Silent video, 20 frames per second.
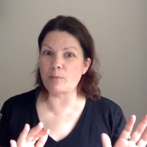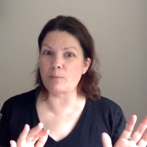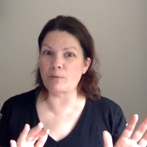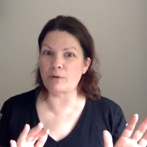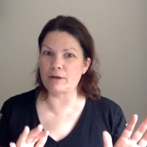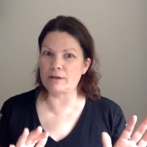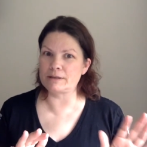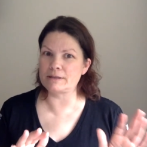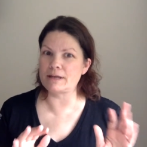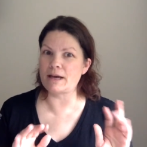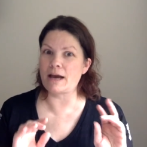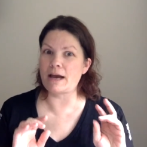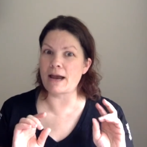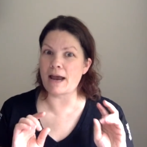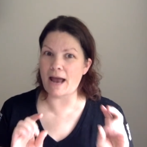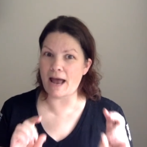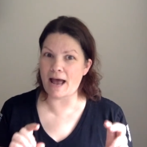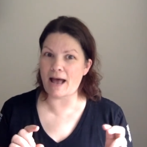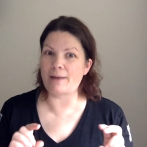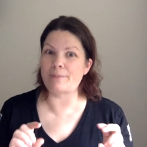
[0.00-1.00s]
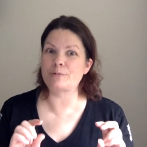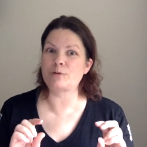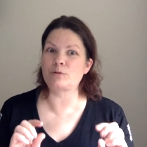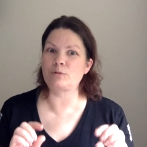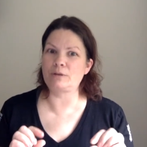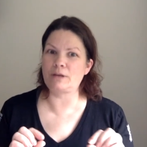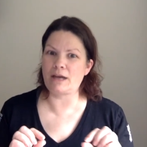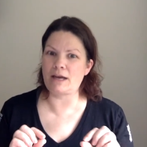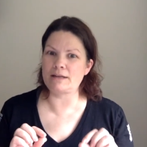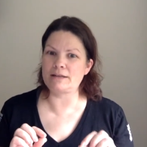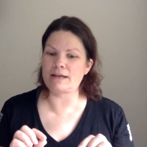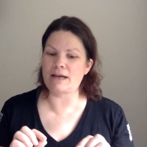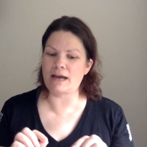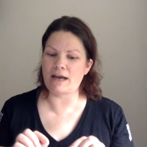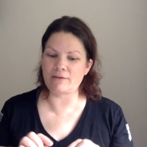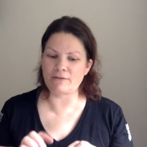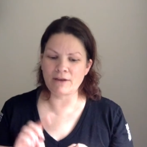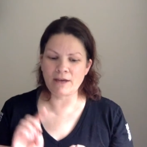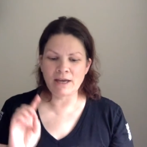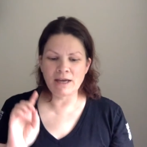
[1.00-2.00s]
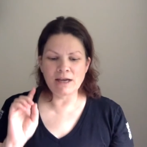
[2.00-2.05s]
prints that I absolutely had to have.